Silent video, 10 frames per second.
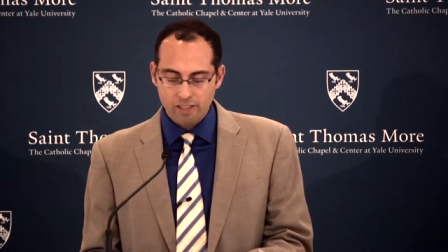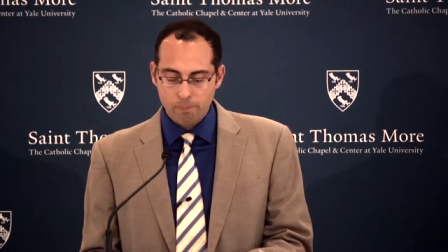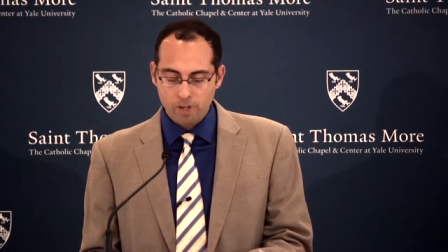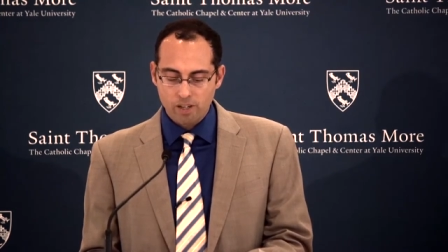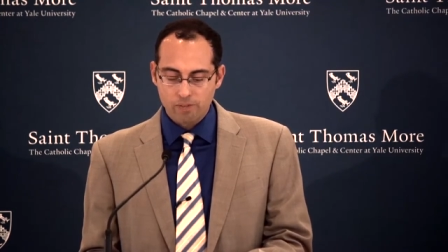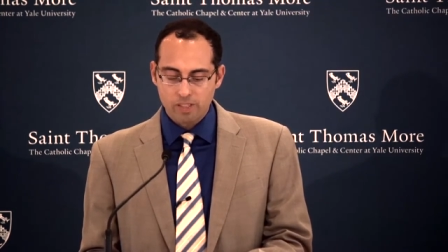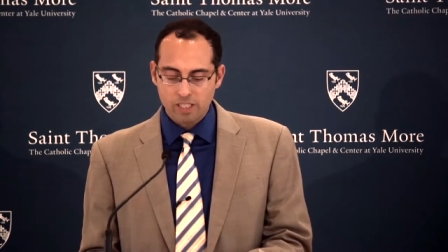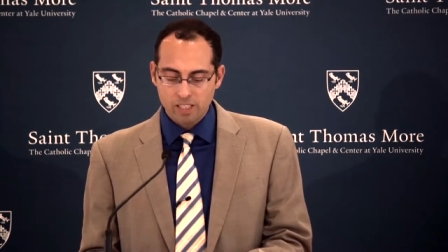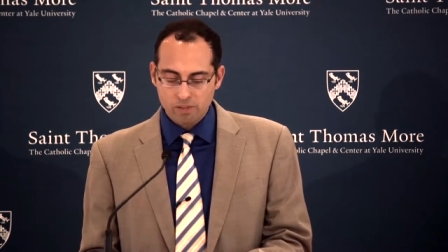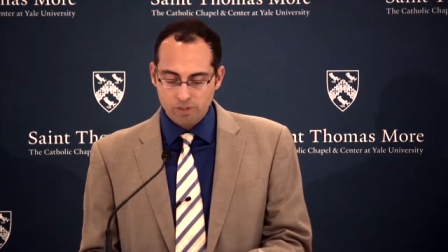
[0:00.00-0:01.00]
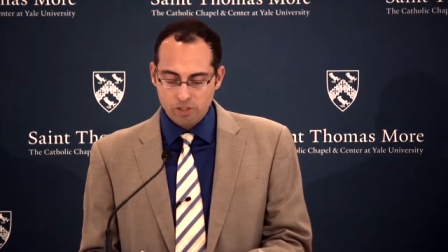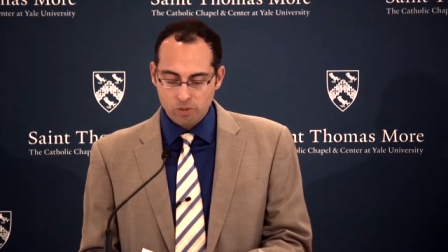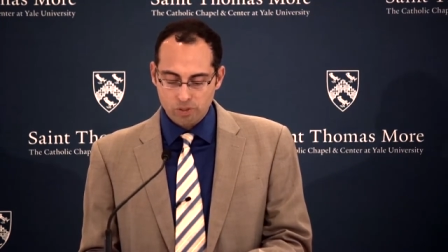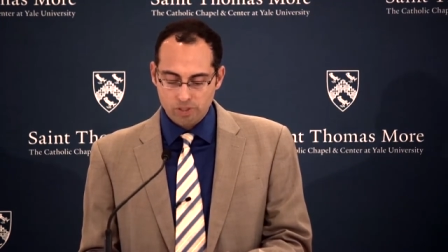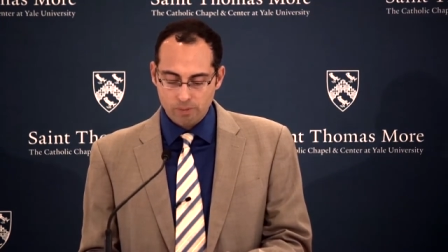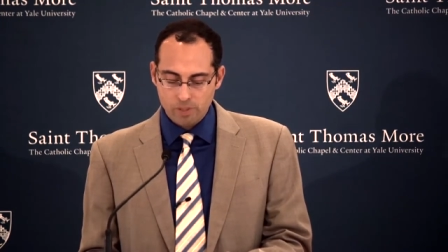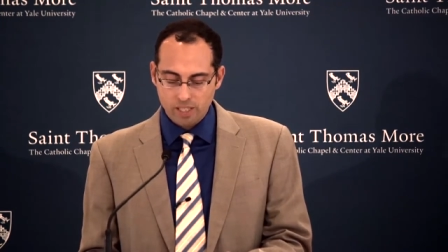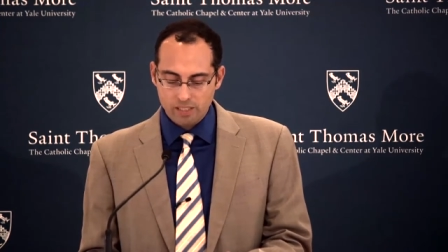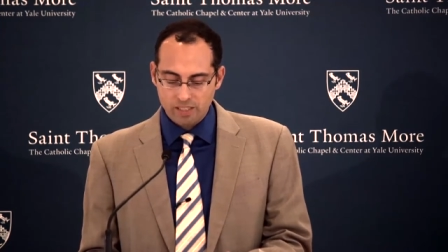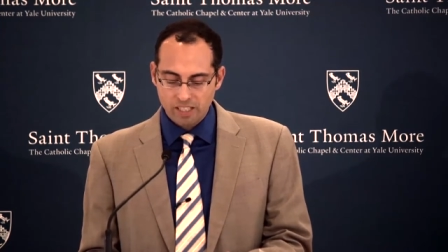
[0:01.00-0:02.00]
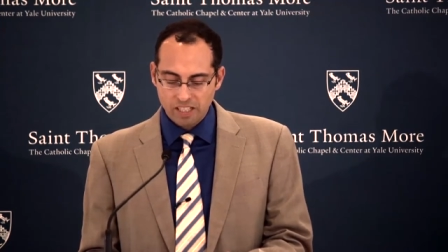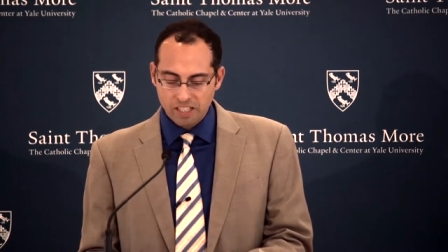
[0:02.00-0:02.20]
on the part of the individual subject